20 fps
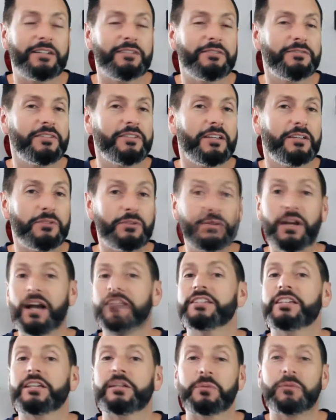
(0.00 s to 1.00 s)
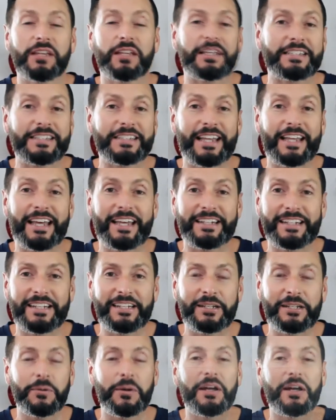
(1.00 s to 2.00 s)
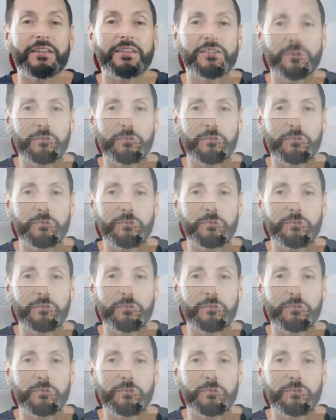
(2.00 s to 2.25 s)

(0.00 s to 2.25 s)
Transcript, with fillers: And if you guys can relate to that in any way, then you